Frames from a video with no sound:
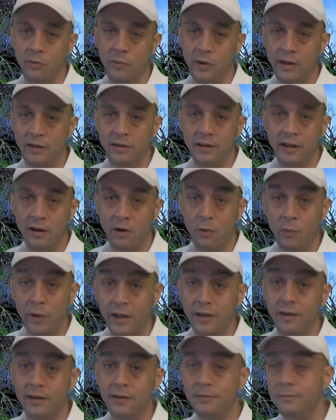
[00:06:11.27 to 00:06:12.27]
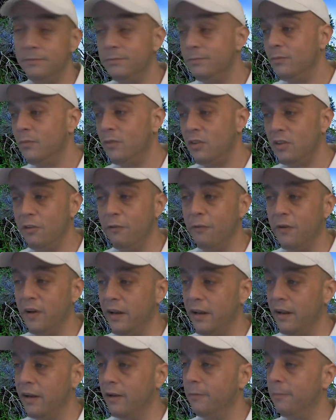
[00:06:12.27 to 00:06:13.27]
wait like a week to
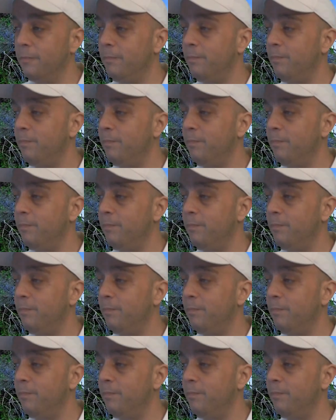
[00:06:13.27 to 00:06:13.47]
find out.